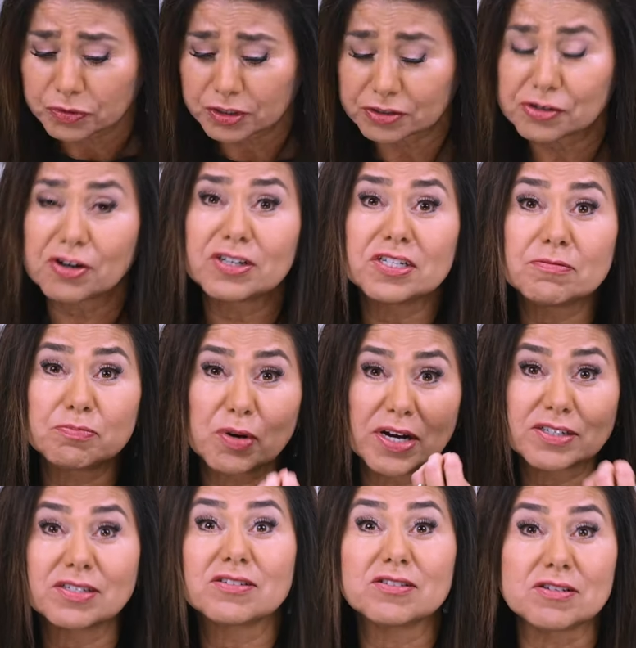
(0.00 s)
The carne
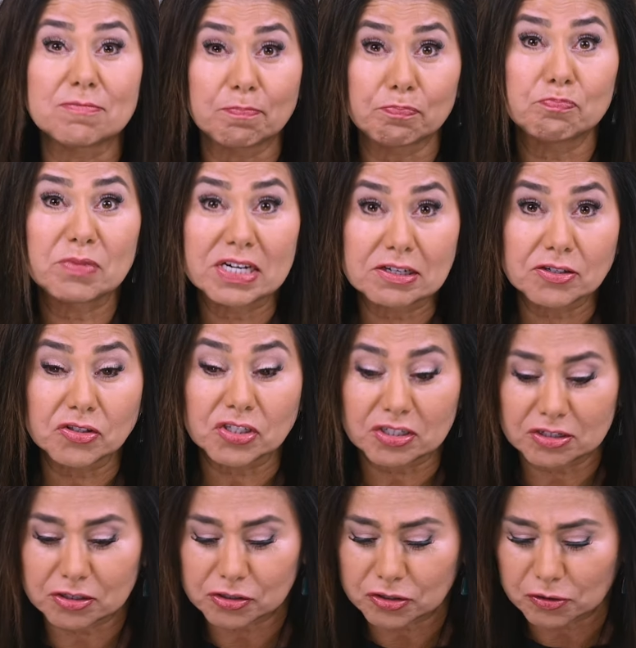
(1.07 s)
practically melts
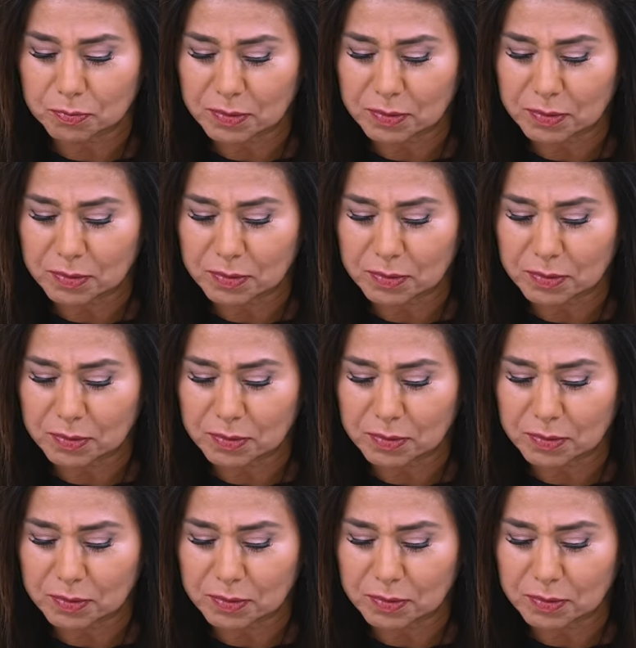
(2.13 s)
in your